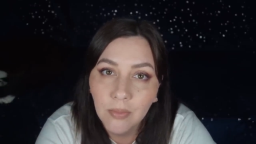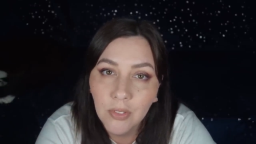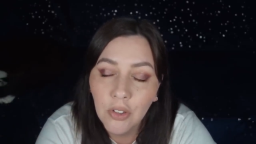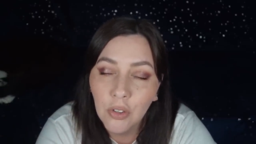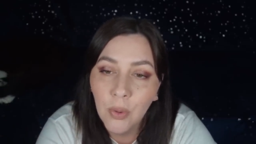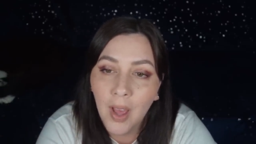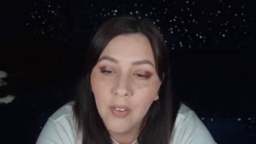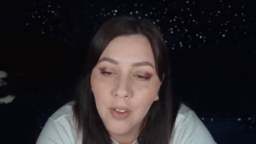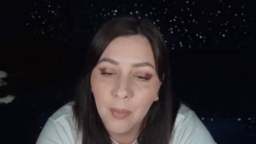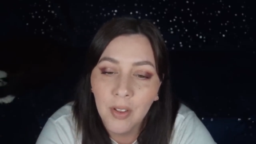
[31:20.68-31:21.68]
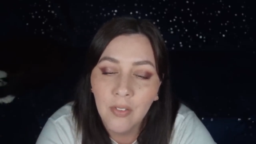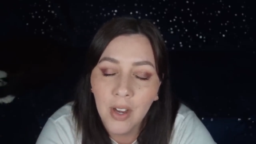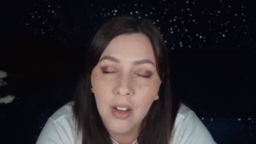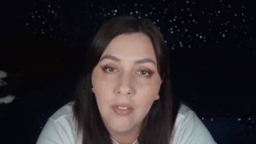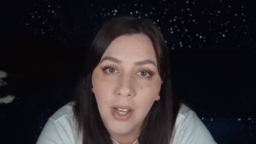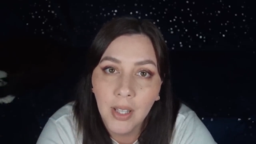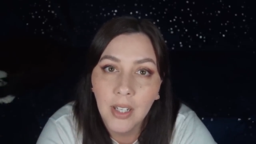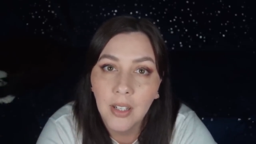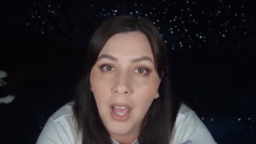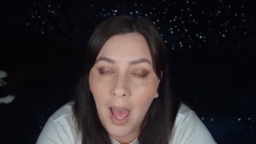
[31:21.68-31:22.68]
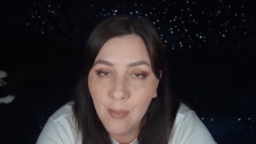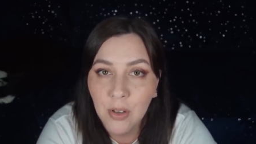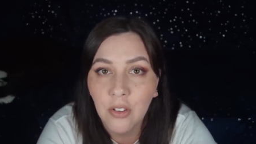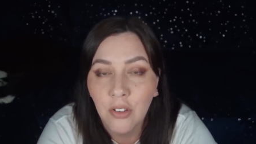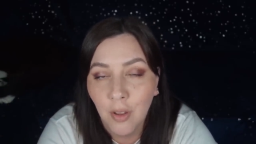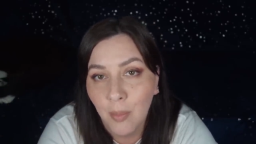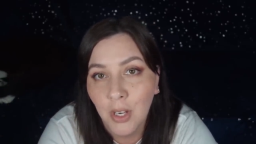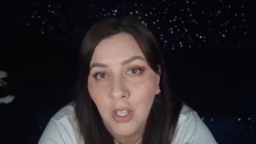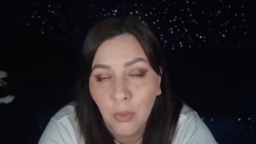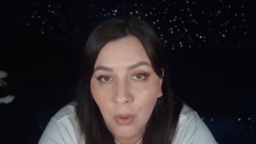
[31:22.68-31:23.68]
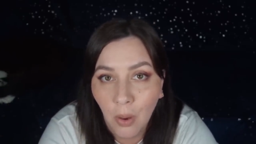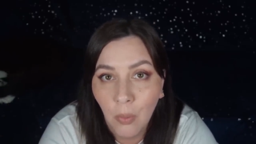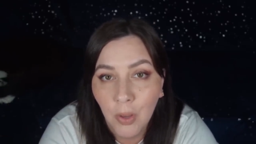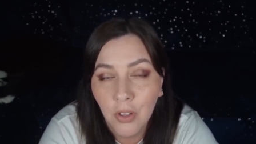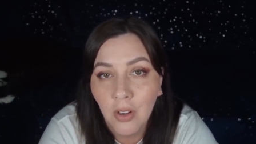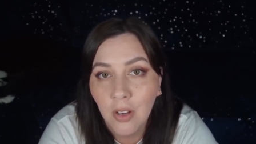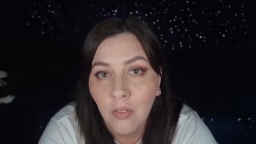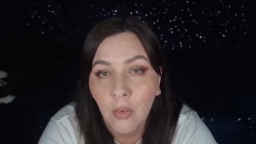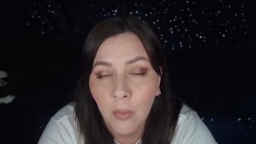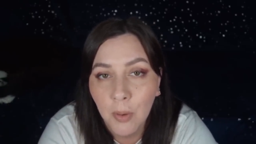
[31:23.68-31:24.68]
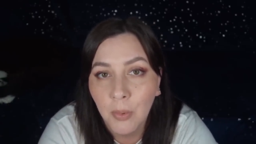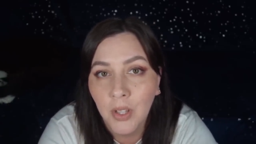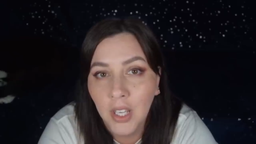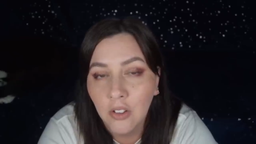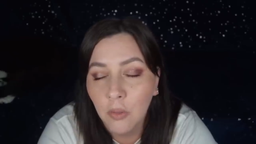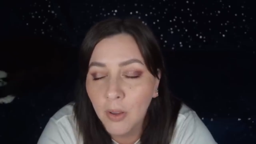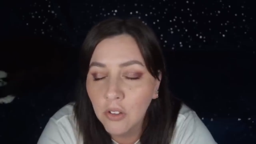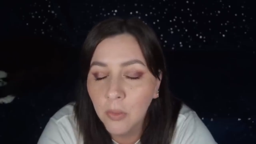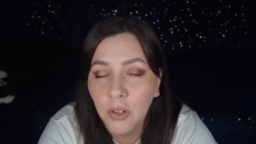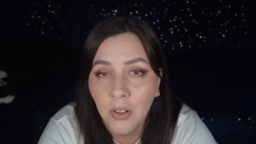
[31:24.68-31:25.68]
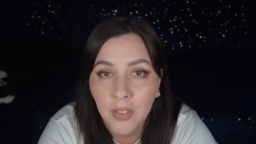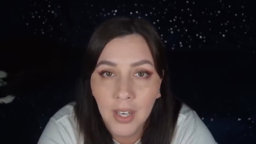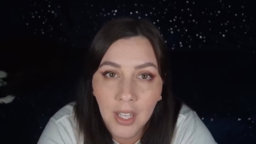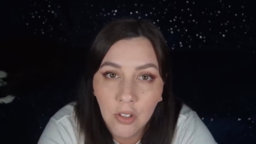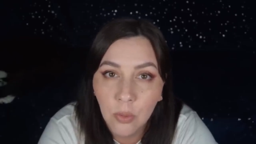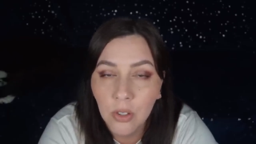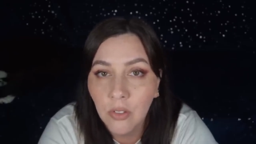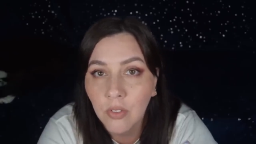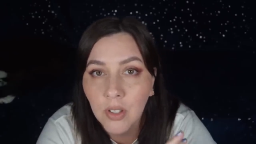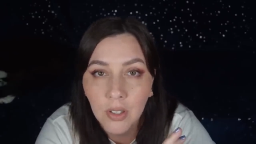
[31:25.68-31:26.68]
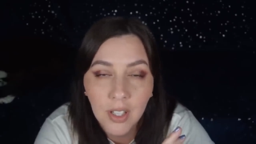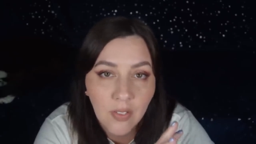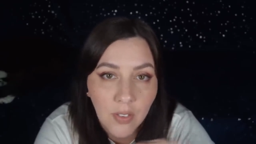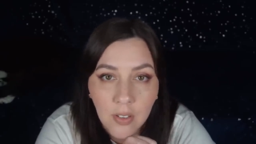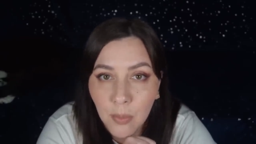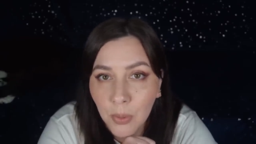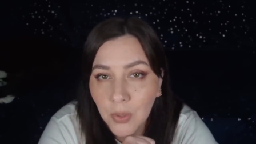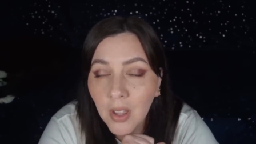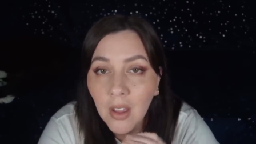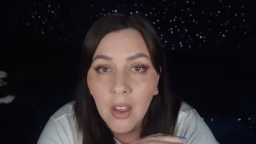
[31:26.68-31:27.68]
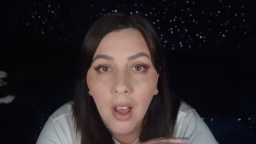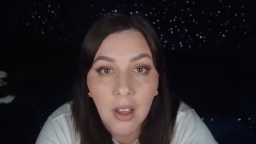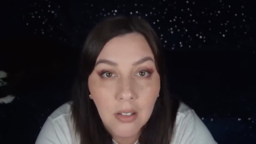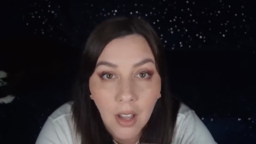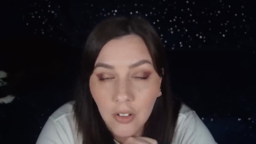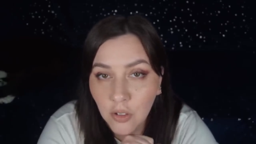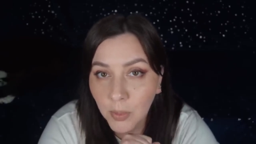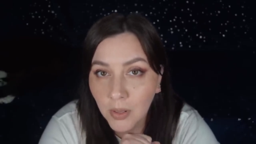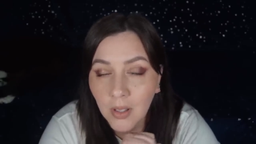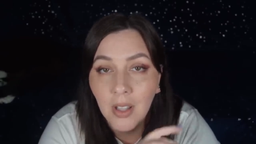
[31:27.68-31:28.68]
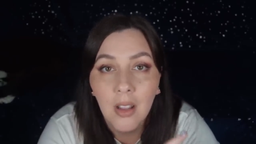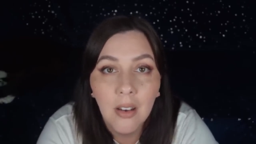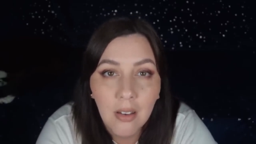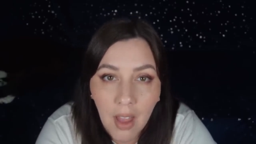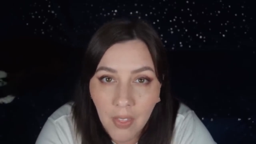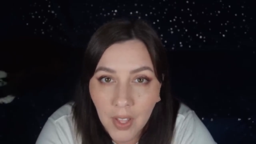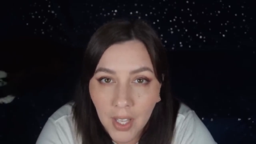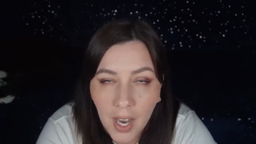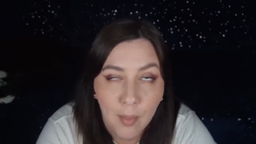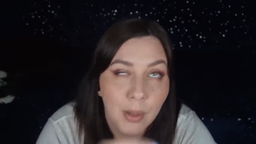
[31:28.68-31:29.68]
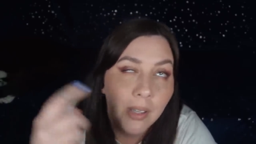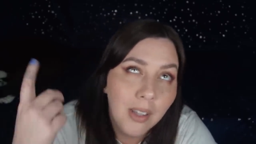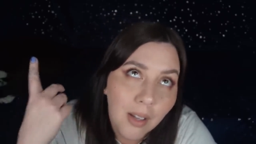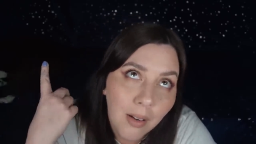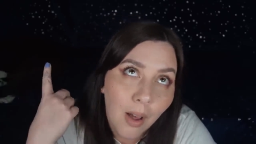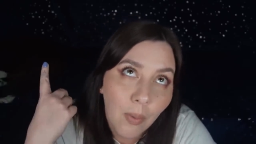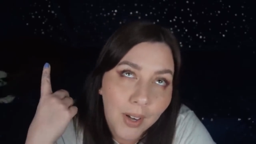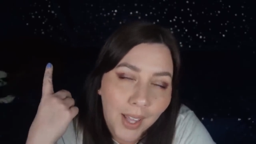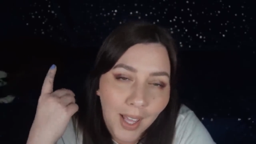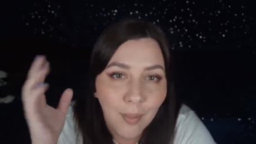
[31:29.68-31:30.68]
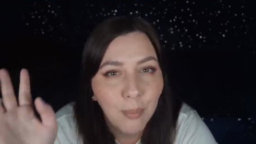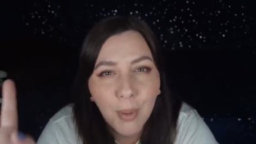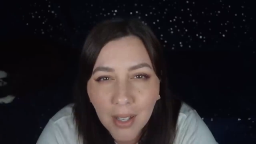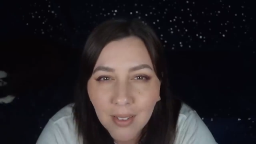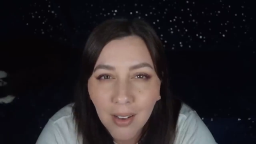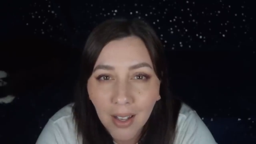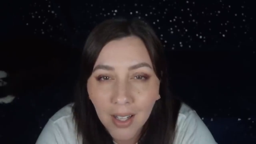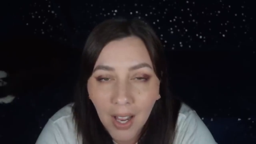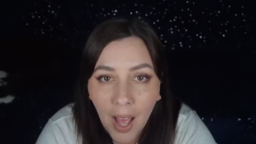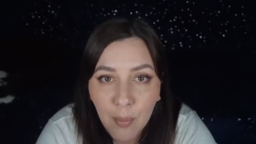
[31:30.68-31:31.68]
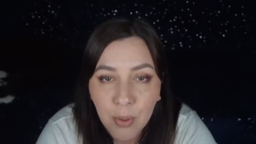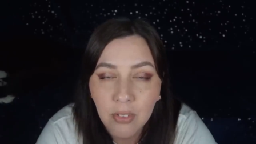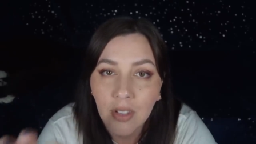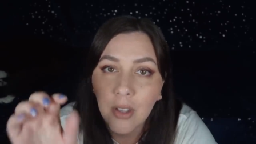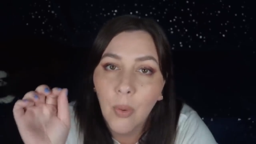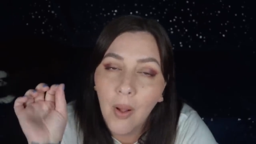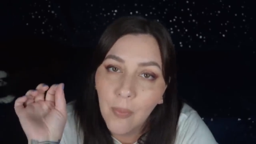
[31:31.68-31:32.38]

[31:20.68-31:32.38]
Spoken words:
to have something very violent happen to somebody you know when you're in a formidable age, especially when you're at that age where you feel invincible, untouchable. Nothing can happen. You know it can, but it's not going to happen to you.